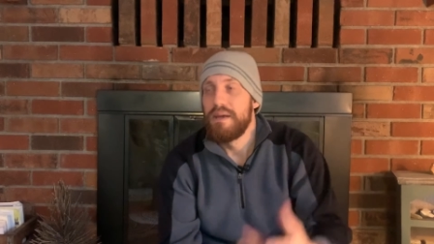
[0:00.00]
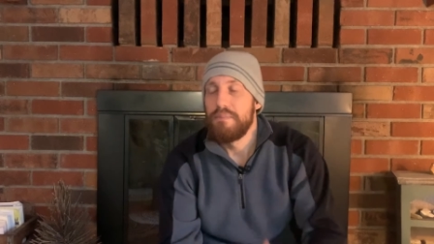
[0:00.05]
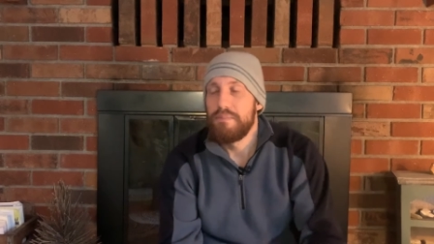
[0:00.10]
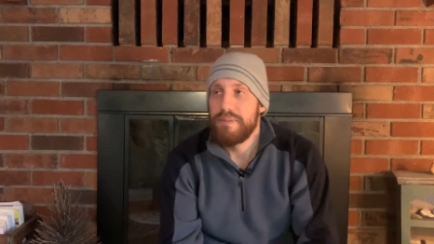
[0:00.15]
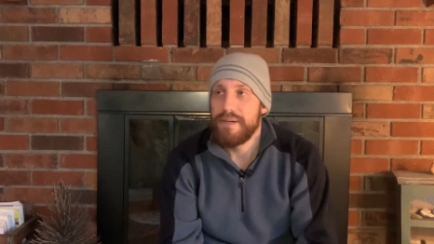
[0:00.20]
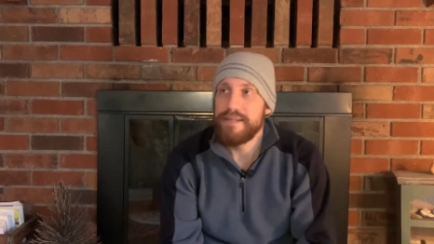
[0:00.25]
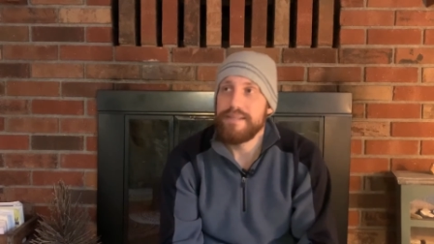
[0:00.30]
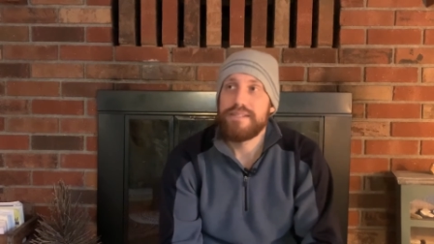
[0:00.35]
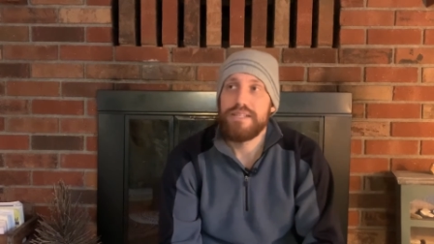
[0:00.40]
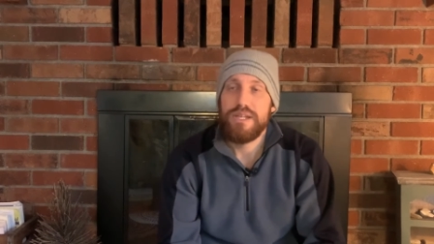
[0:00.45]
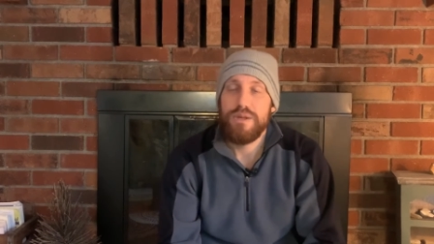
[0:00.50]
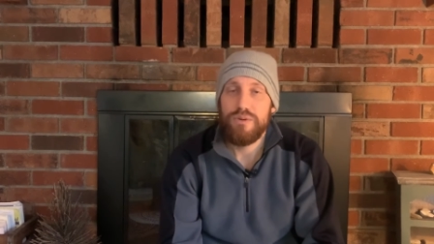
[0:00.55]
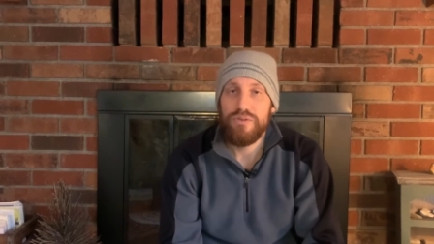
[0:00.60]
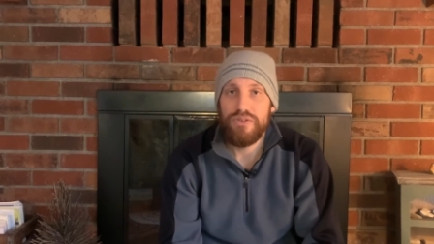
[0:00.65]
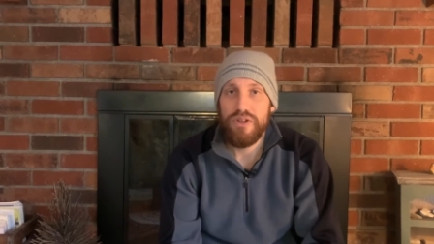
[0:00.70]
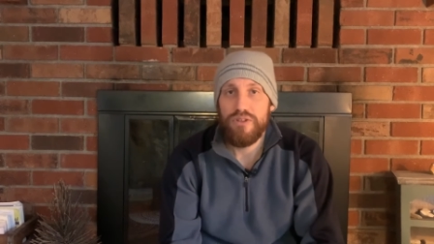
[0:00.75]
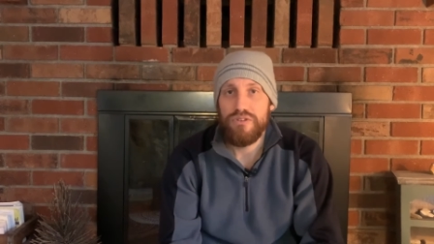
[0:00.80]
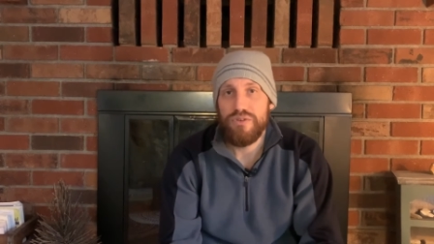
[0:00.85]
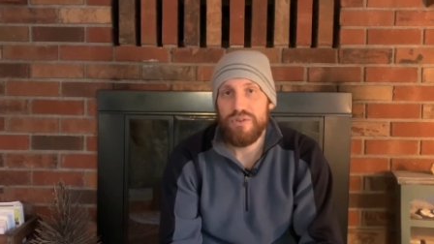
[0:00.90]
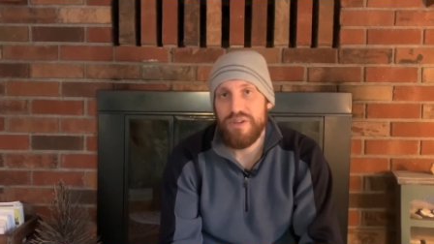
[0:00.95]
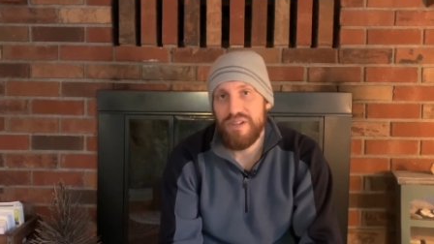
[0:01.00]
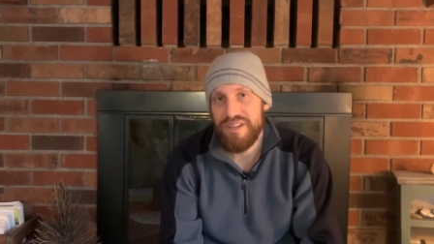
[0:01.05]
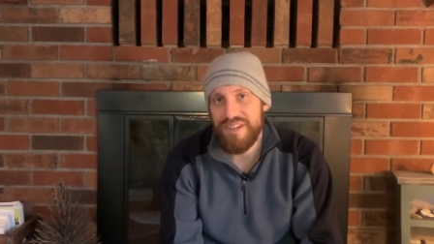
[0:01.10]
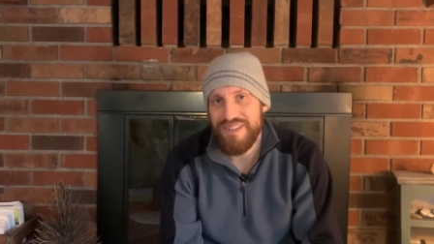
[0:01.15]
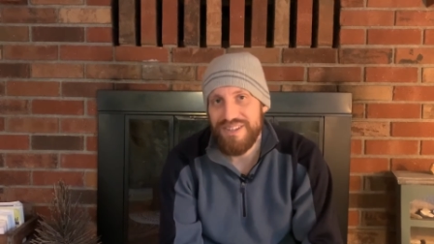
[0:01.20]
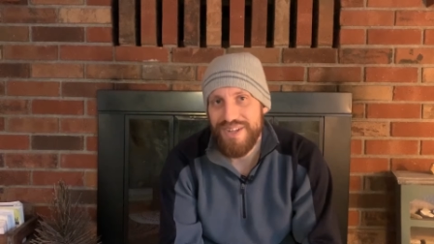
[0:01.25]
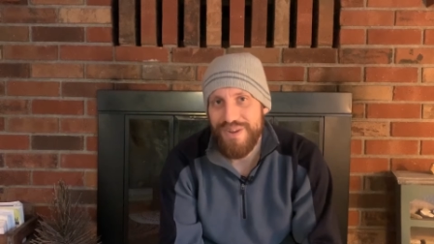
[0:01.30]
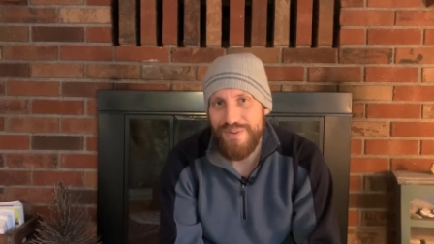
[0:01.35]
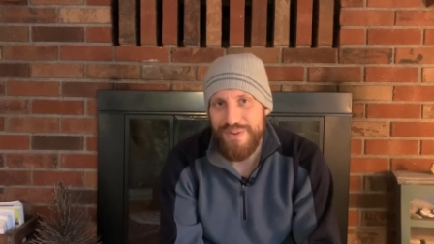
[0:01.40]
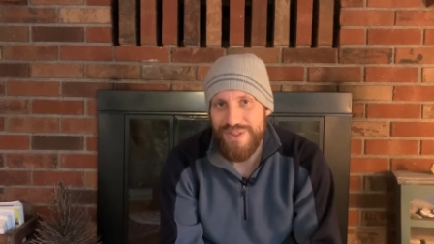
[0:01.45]
but he was also
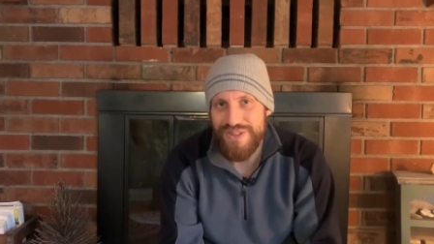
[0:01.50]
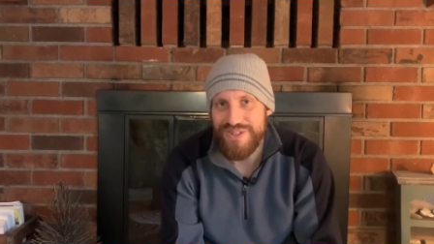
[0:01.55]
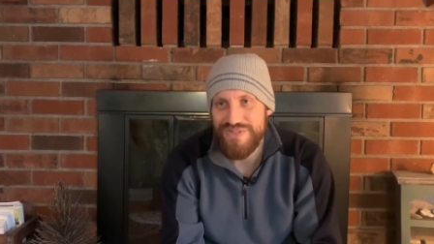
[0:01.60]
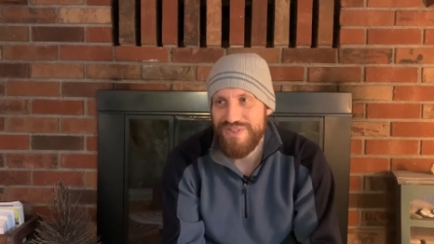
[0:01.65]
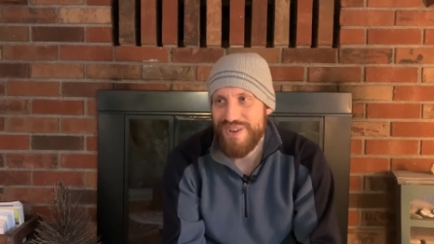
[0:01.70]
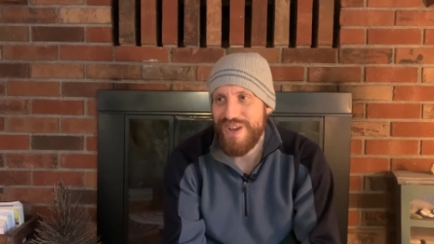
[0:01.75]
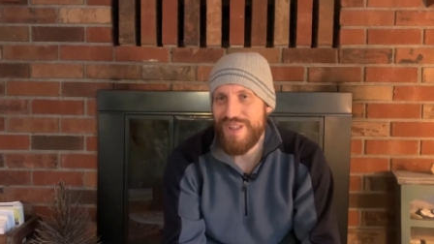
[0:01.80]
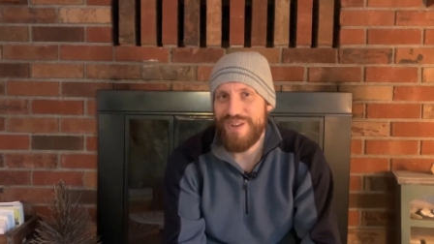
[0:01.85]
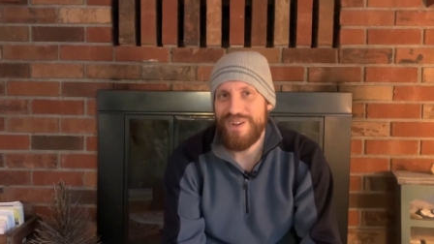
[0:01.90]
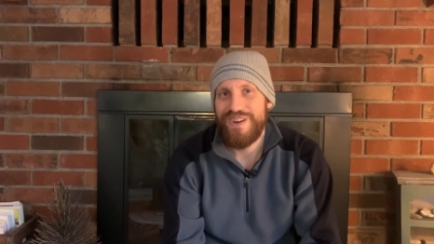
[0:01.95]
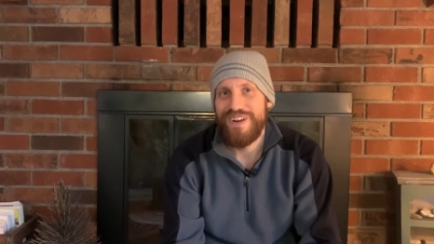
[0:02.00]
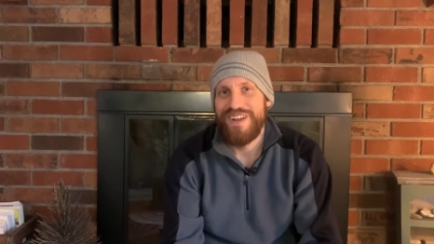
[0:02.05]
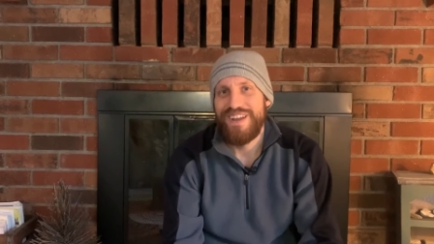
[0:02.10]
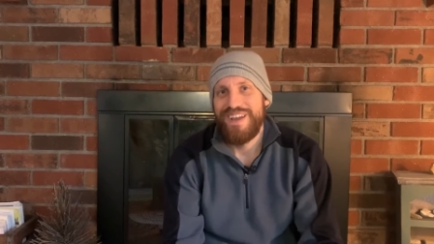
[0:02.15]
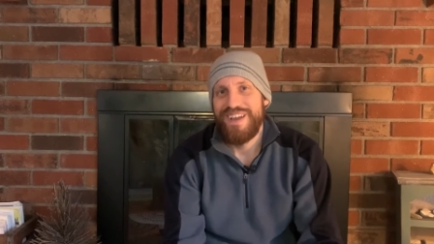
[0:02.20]
connecting with his Father.